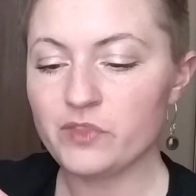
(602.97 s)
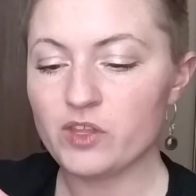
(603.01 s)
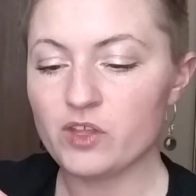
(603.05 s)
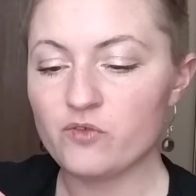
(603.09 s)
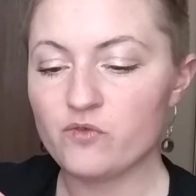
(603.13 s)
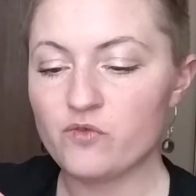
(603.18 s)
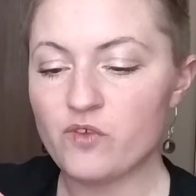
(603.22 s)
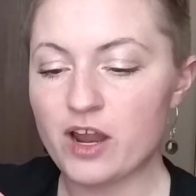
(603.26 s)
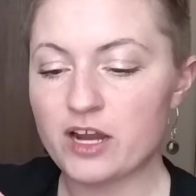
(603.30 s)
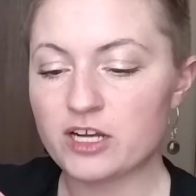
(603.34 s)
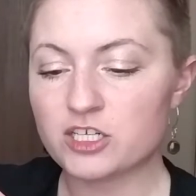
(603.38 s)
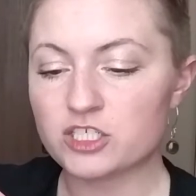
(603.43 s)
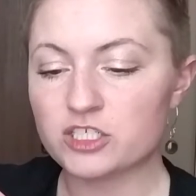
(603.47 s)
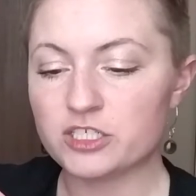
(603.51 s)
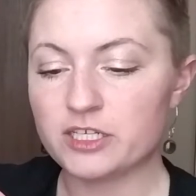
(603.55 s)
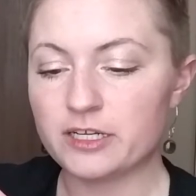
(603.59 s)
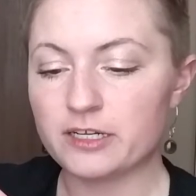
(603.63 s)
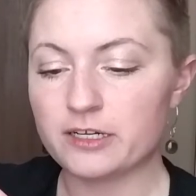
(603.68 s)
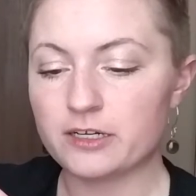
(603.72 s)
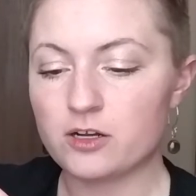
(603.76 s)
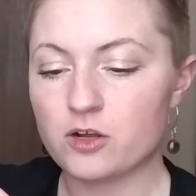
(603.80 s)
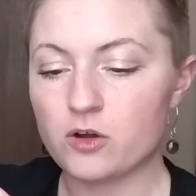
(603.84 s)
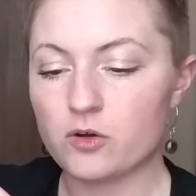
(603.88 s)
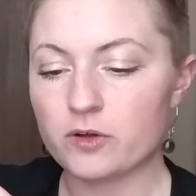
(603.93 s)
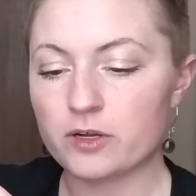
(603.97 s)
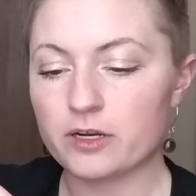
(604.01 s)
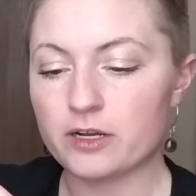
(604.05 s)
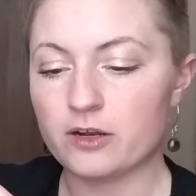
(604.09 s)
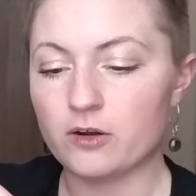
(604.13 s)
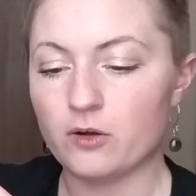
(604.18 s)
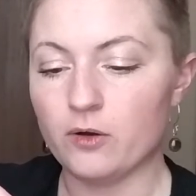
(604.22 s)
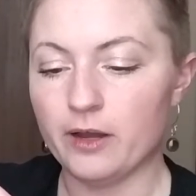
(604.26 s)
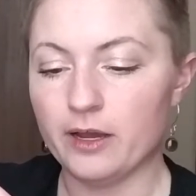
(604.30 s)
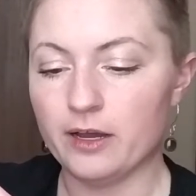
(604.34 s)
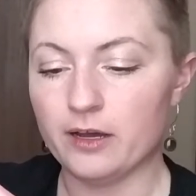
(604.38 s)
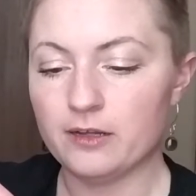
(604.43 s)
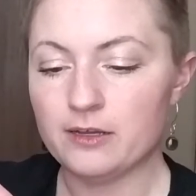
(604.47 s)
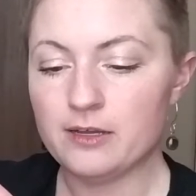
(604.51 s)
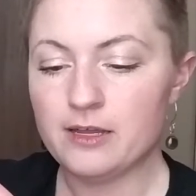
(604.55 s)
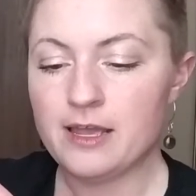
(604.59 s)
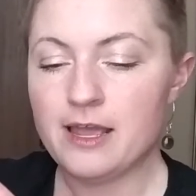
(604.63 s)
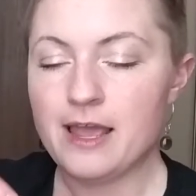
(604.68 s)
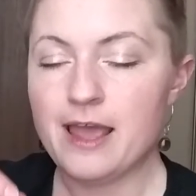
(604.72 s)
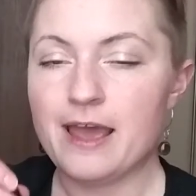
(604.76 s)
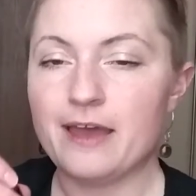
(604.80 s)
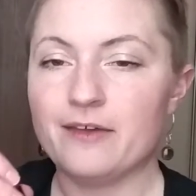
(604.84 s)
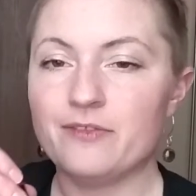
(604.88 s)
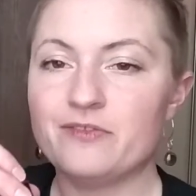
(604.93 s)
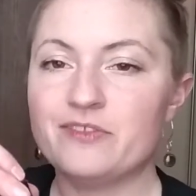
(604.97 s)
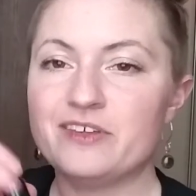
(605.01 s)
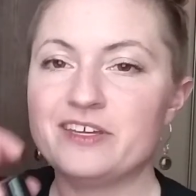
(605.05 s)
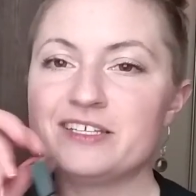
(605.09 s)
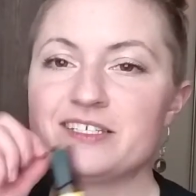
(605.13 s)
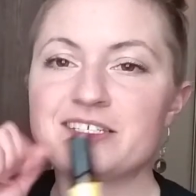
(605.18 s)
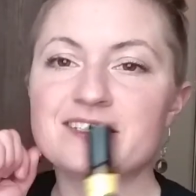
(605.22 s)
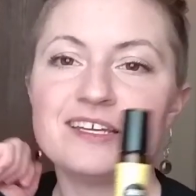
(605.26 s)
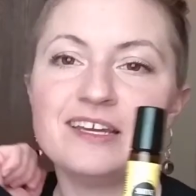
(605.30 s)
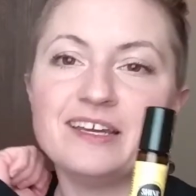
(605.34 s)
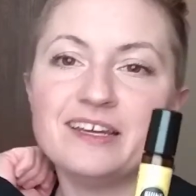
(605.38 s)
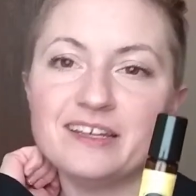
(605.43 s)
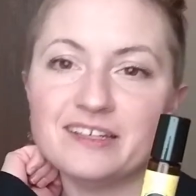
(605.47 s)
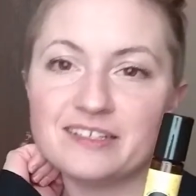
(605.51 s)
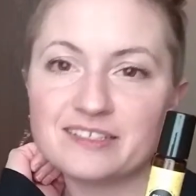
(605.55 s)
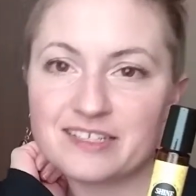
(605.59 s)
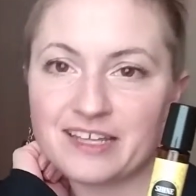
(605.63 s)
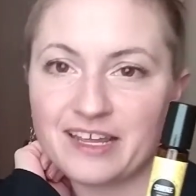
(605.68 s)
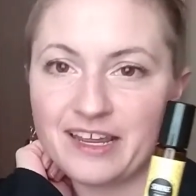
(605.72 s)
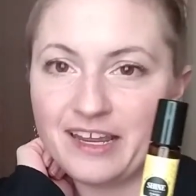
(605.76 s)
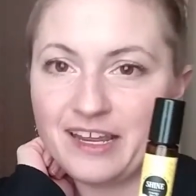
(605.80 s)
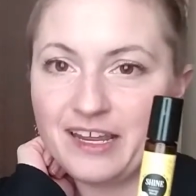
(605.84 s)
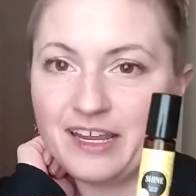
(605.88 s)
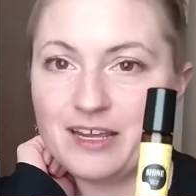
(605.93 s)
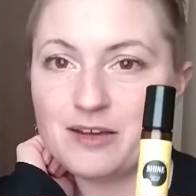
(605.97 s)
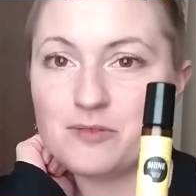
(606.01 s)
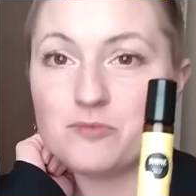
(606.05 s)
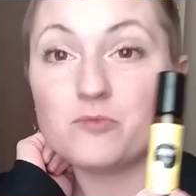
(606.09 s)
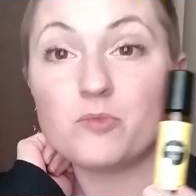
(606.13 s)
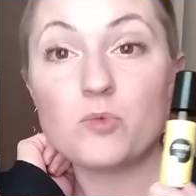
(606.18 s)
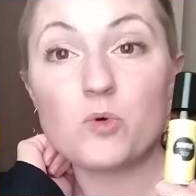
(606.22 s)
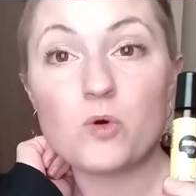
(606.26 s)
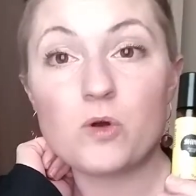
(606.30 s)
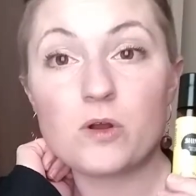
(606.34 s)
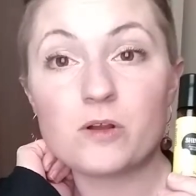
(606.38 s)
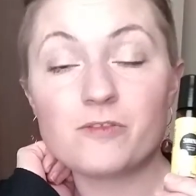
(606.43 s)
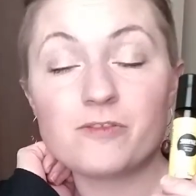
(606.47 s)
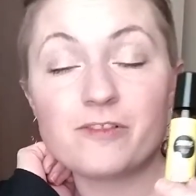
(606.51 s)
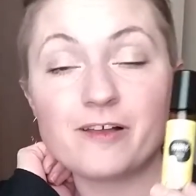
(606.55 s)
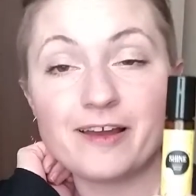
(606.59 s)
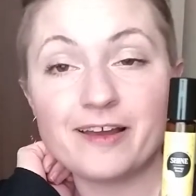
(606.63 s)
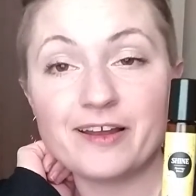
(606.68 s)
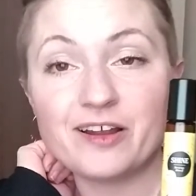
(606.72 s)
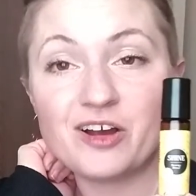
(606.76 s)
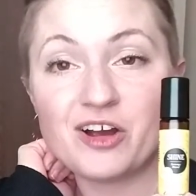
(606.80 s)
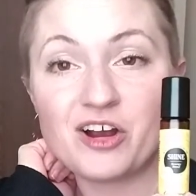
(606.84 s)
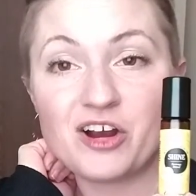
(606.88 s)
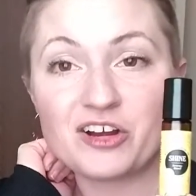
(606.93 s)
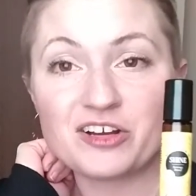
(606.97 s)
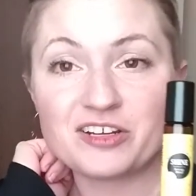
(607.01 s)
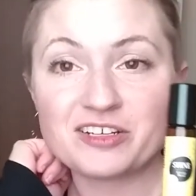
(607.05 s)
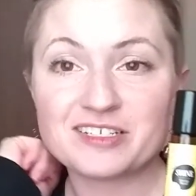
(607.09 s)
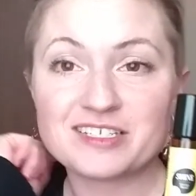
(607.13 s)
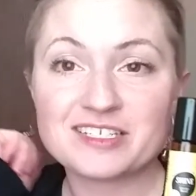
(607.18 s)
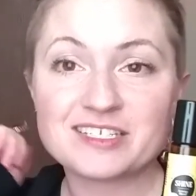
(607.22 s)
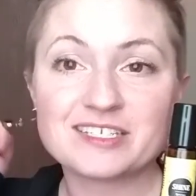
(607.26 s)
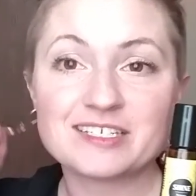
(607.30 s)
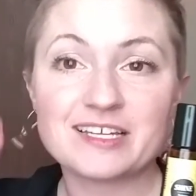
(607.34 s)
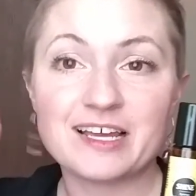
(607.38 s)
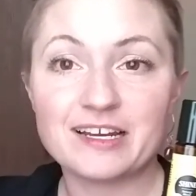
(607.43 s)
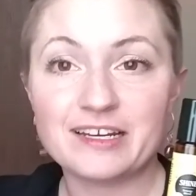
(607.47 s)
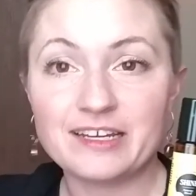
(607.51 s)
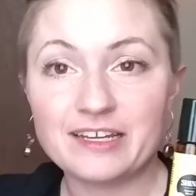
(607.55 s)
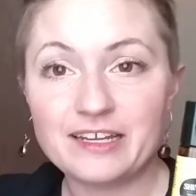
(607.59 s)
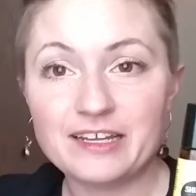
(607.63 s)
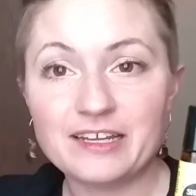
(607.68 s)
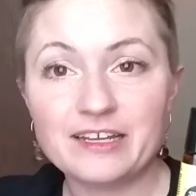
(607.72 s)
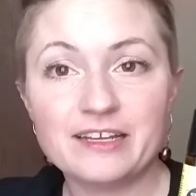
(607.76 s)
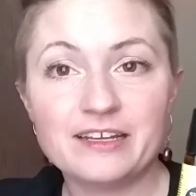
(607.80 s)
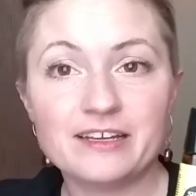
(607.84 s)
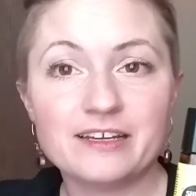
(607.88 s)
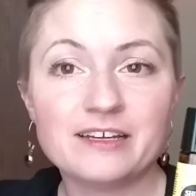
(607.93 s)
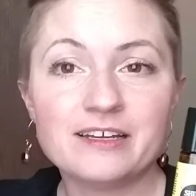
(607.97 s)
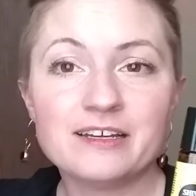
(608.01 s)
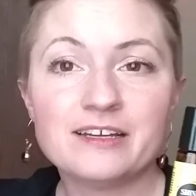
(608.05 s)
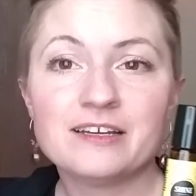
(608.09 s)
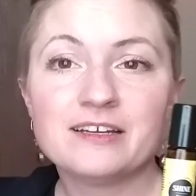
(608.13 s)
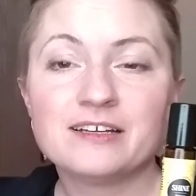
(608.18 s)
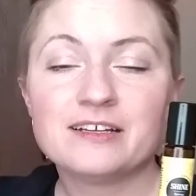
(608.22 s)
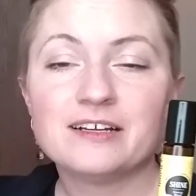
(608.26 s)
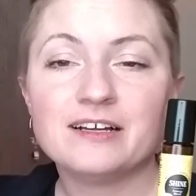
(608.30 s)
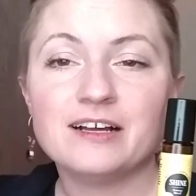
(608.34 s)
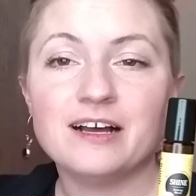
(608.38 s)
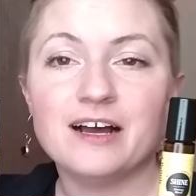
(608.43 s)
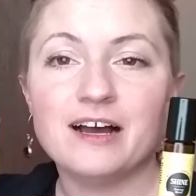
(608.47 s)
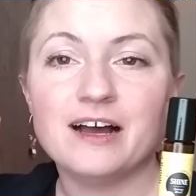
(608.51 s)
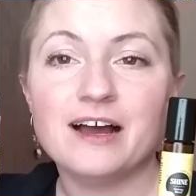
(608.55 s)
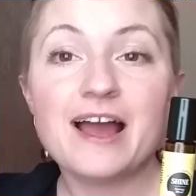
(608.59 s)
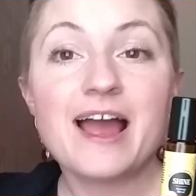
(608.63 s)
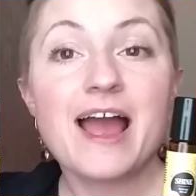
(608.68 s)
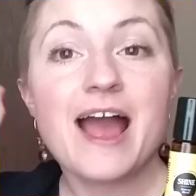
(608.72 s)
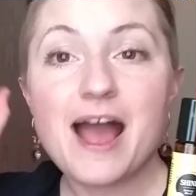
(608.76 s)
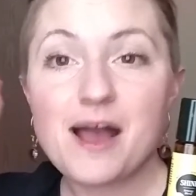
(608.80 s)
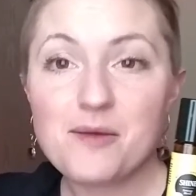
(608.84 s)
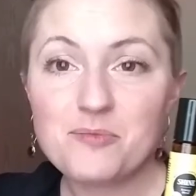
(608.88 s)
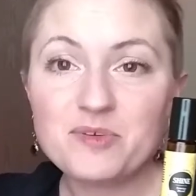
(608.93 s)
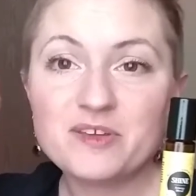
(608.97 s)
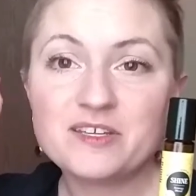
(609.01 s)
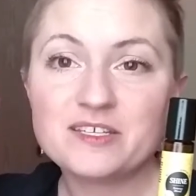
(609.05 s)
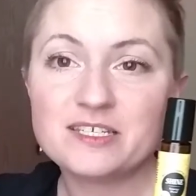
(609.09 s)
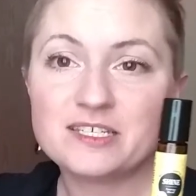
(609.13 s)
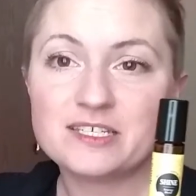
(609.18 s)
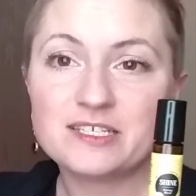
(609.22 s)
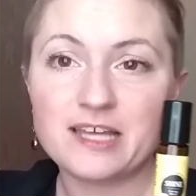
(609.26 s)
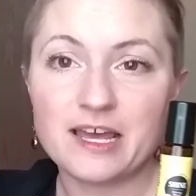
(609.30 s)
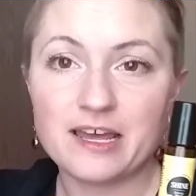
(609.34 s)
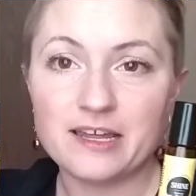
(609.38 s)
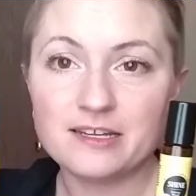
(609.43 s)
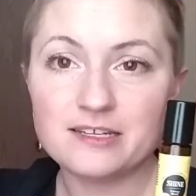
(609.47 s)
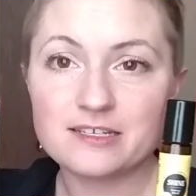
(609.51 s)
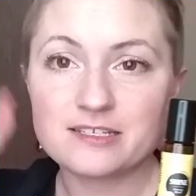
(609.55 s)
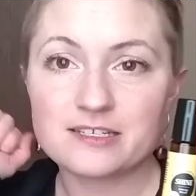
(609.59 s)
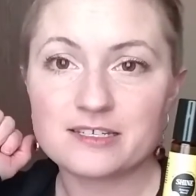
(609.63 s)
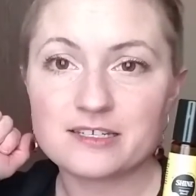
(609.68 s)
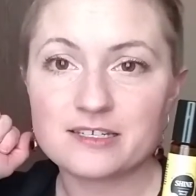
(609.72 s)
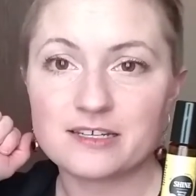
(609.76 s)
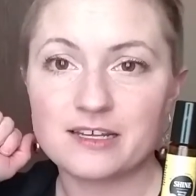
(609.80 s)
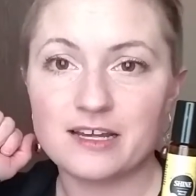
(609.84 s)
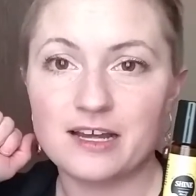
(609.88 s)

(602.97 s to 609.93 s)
fractionated coconut oil. And this is a more lighthearted, sunny, happy scent.